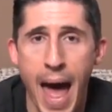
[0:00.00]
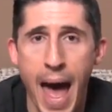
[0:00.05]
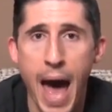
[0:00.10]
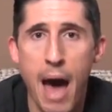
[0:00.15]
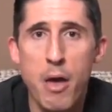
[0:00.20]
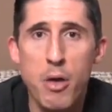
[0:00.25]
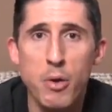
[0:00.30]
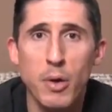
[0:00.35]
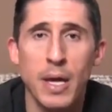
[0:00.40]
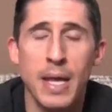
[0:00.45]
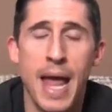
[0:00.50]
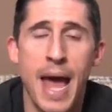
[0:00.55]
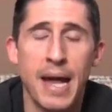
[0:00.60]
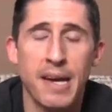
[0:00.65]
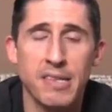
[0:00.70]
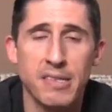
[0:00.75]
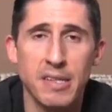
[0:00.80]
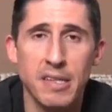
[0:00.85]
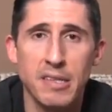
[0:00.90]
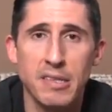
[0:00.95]
how you can
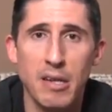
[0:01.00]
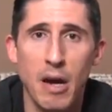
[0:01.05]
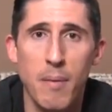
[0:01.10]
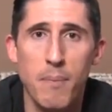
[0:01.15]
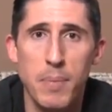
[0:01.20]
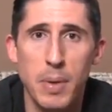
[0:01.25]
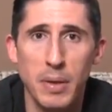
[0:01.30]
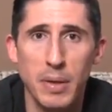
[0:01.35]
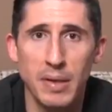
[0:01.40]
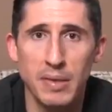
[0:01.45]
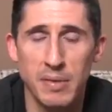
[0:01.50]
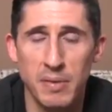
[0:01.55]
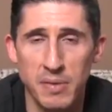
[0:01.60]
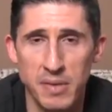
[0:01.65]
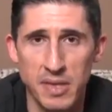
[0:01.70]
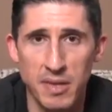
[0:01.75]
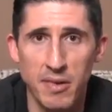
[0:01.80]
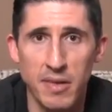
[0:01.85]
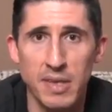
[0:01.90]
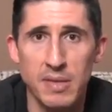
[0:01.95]
actually start building some
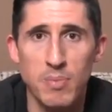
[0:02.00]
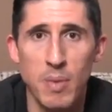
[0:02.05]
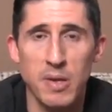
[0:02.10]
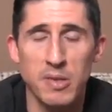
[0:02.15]
serious